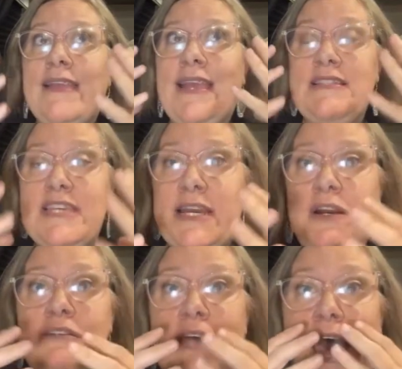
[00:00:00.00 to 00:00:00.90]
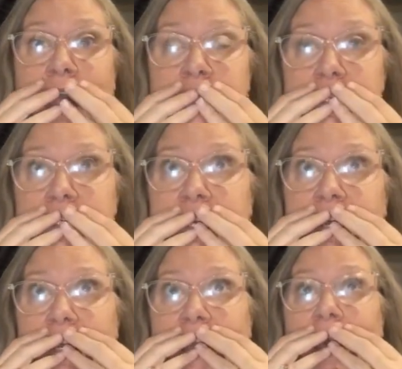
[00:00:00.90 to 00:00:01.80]
tears, I just
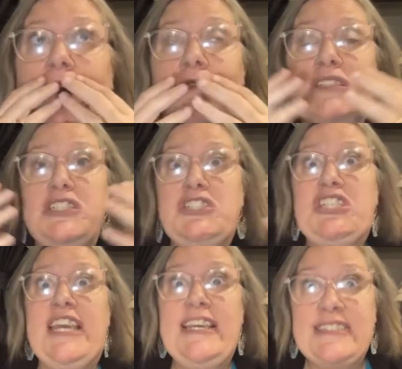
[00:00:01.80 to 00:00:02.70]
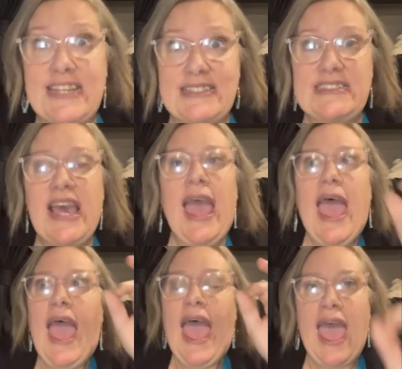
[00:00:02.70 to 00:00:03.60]
yelled, Jesus.
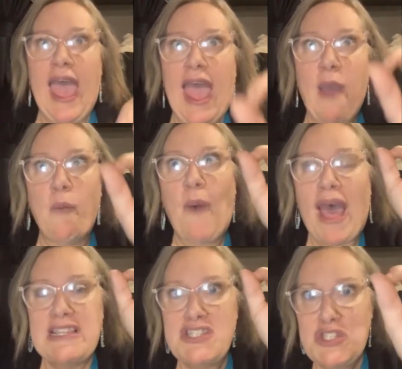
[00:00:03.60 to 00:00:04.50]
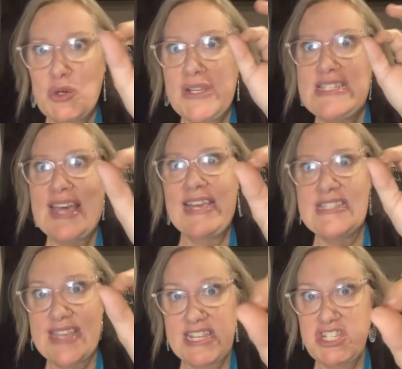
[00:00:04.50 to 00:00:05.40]
As soon as I
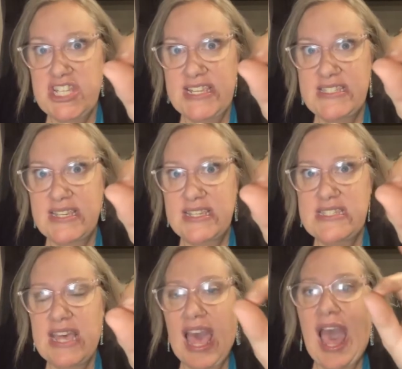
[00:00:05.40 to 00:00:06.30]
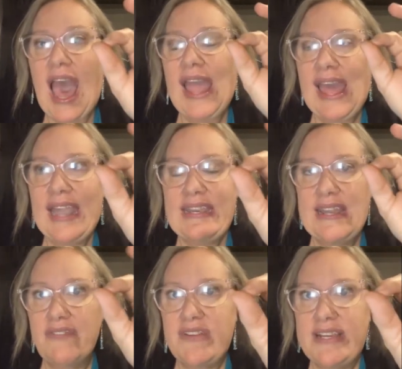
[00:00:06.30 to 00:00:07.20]
said Jesus, I had enough
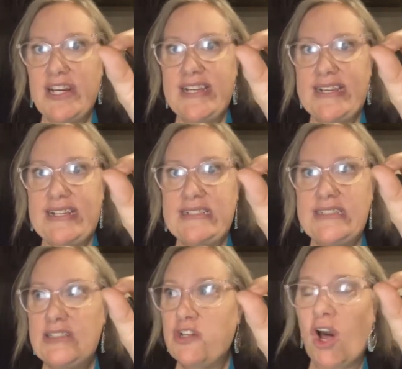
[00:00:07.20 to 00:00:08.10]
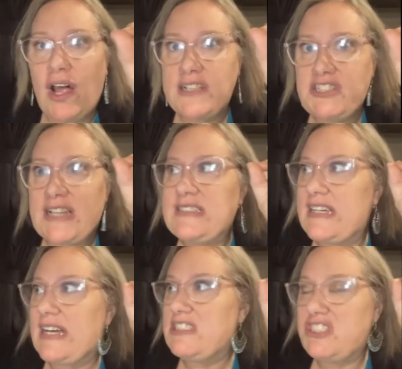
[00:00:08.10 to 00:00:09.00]
clarity to call Jessica.
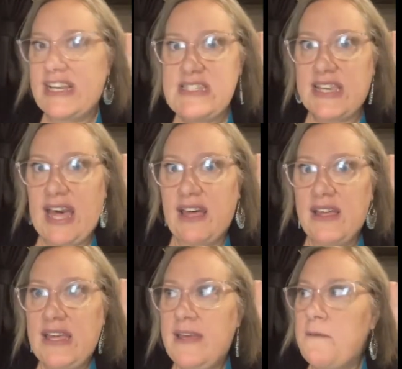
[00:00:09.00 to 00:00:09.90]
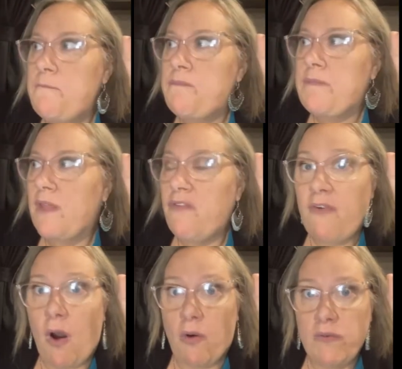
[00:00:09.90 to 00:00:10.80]
Jessica,
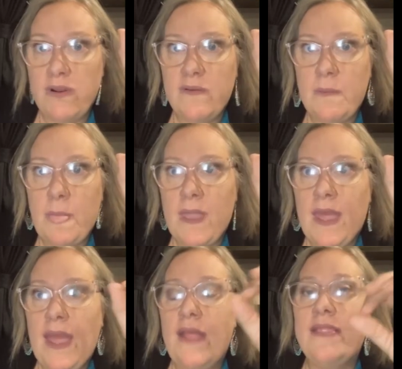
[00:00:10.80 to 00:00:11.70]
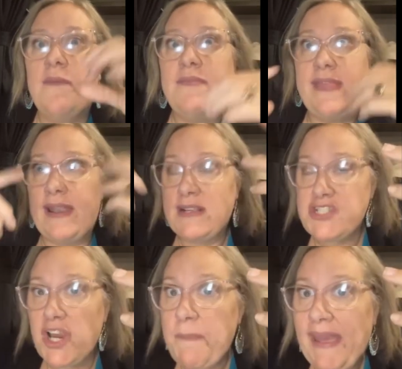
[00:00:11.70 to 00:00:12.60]
phone. Then it
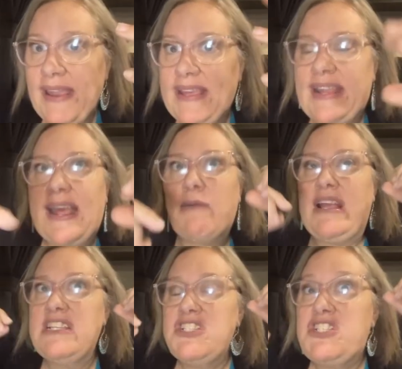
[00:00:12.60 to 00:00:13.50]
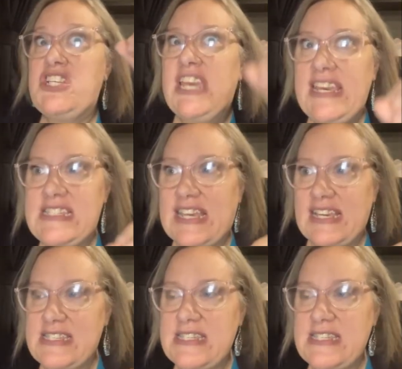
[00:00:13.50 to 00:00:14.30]
started panicking, and I went, Jesus,